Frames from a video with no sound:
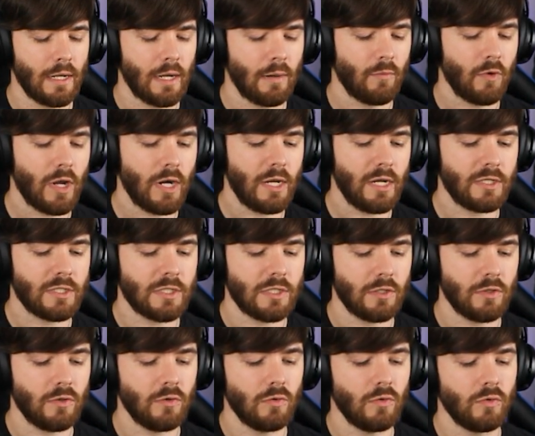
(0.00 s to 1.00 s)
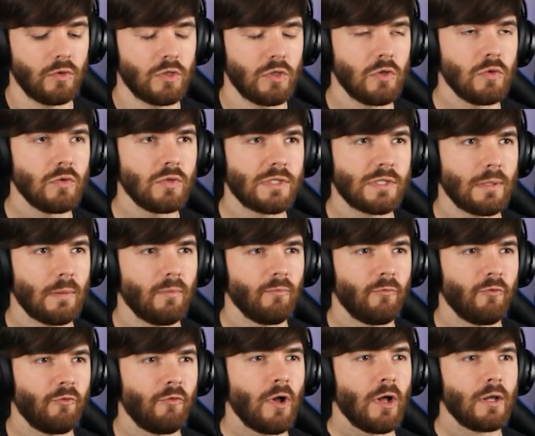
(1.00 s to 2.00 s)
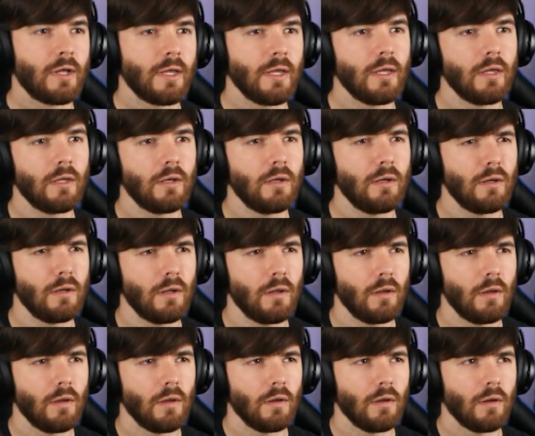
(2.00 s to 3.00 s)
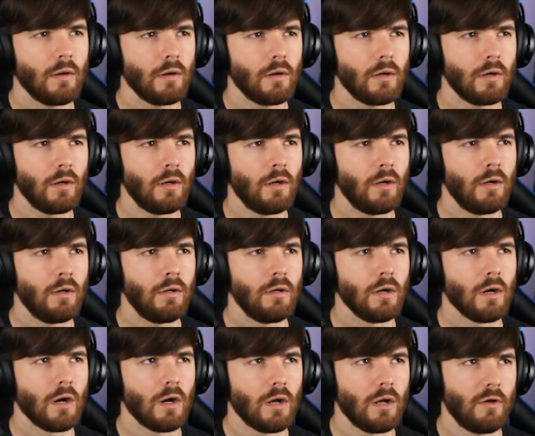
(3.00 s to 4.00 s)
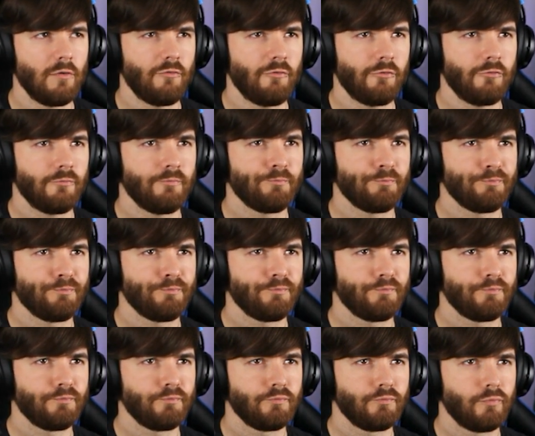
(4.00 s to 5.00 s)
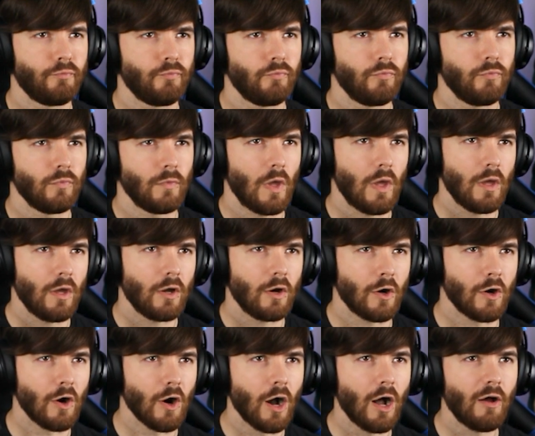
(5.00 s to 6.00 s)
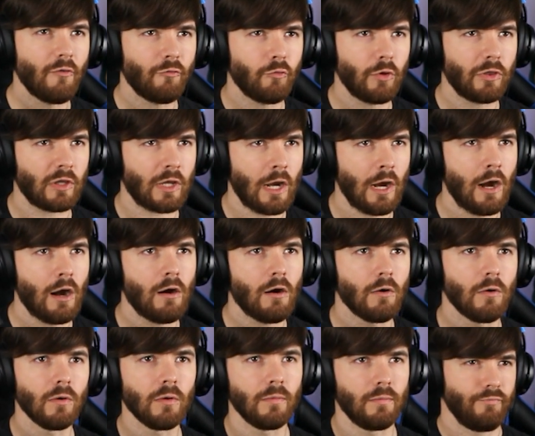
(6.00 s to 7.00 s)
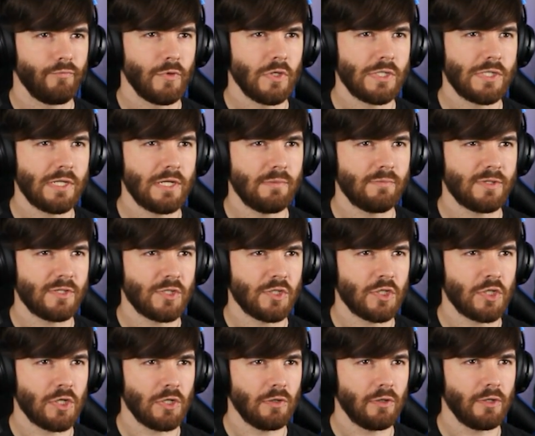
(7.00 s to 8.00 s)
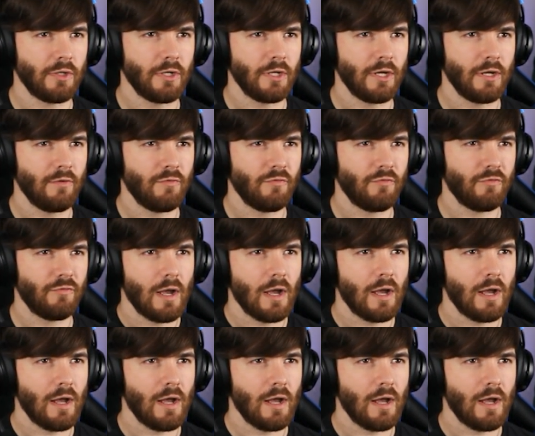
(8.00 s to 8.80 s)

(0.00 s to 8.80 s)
I'm ready to do some funkin' golf. Golf with Carol. This seems chill enough.